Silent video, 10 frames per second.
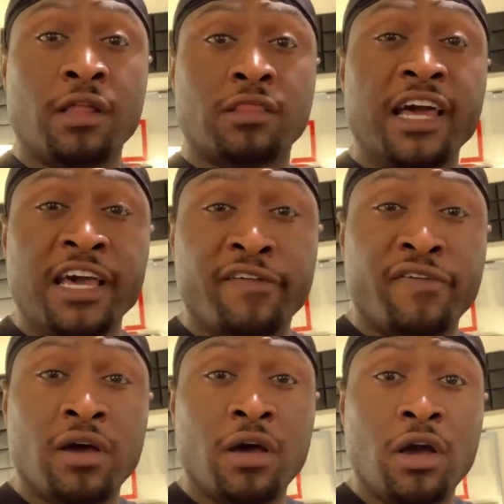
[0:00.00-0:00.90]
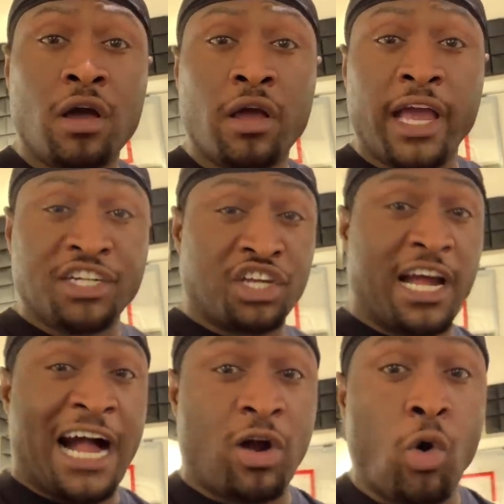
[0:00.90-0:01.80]
live in
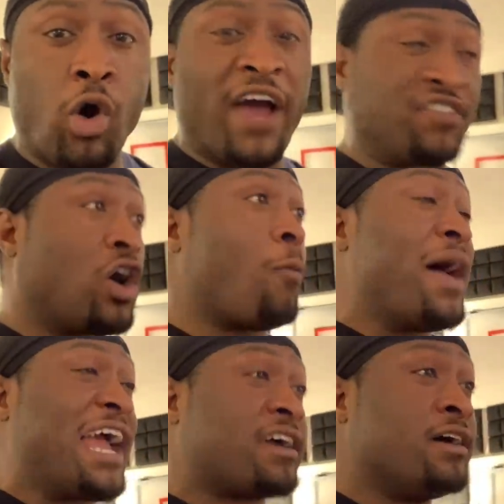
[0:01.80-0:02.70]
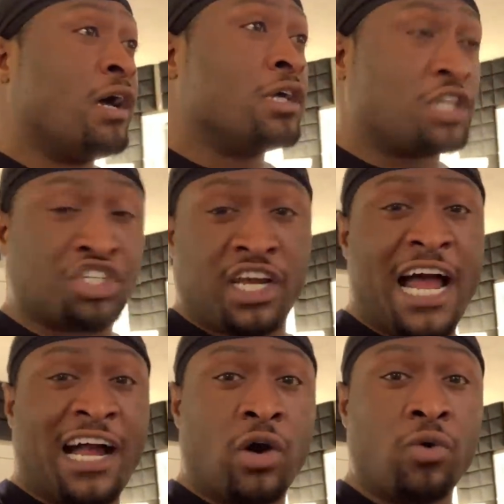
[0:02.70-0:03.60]
Chicago or have to go back to
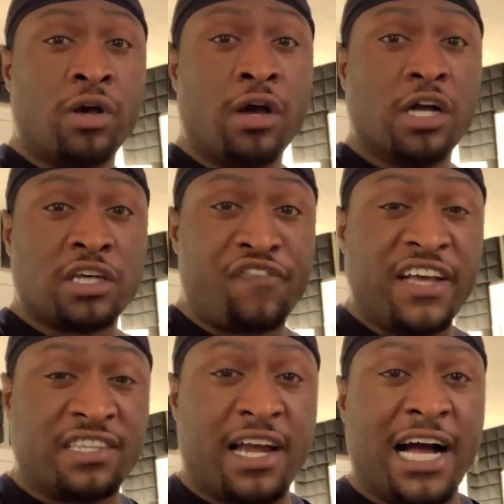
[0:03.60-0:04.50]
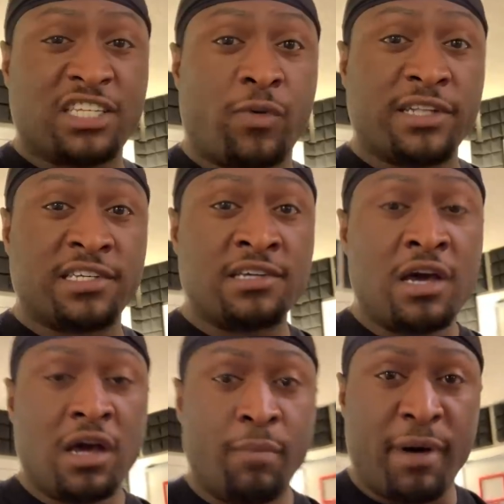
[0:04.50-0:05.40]
Chicago to face the consequences
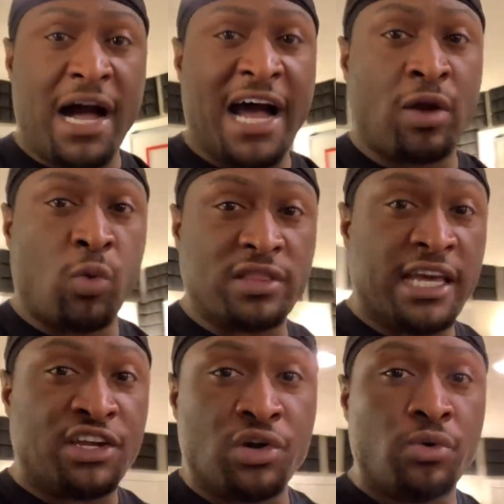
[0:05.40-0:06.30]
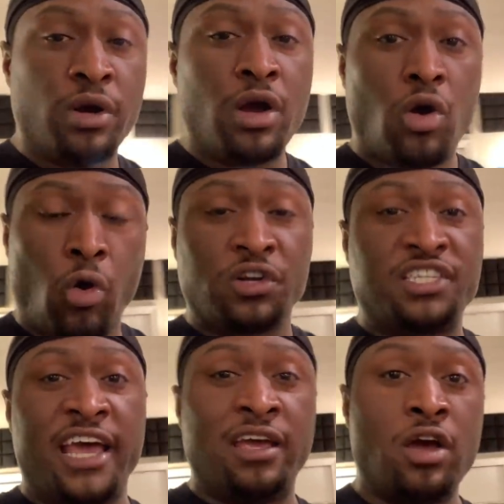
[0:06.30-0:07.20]
behind what they do or
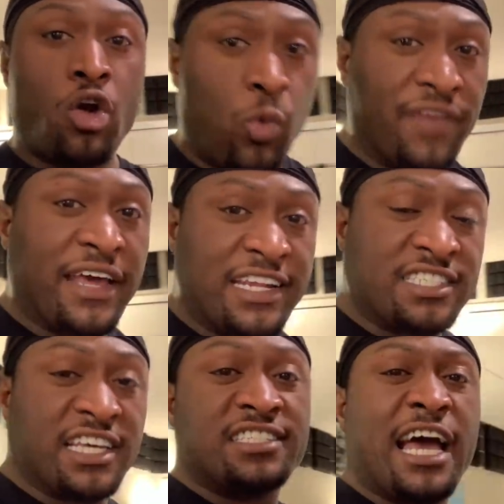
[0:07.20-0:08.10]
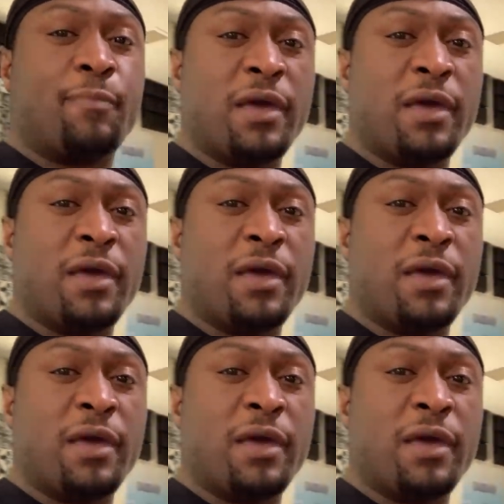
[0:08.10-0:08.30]
say when they diss these dead